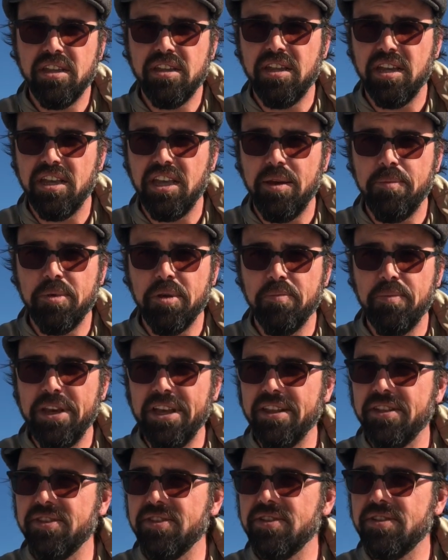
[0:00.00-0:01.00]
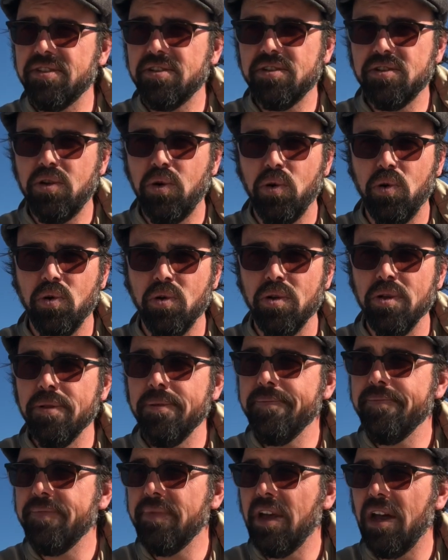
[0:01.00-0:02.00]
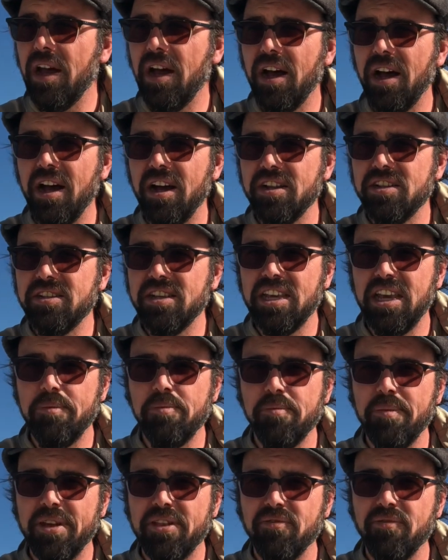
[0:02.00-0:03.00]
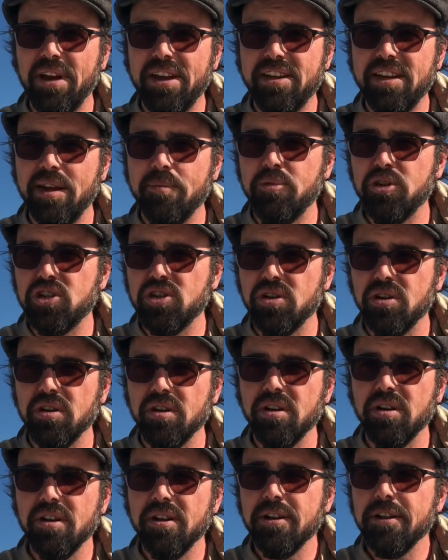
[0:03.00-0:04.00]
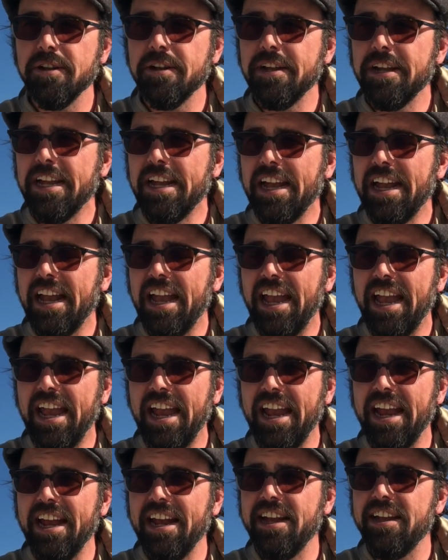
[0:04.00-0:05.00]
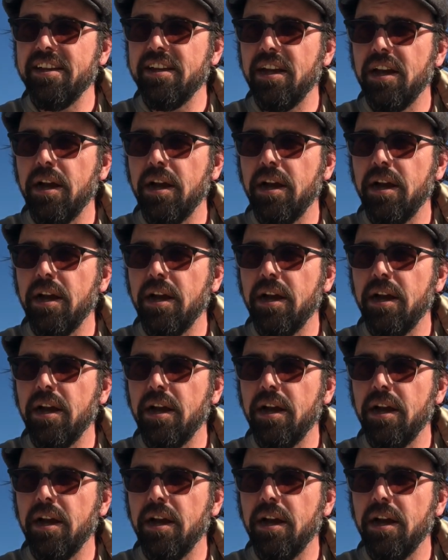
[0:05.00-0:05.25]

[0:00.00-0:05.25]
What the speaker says: keep the beets cool, to keep them at the right temperature. And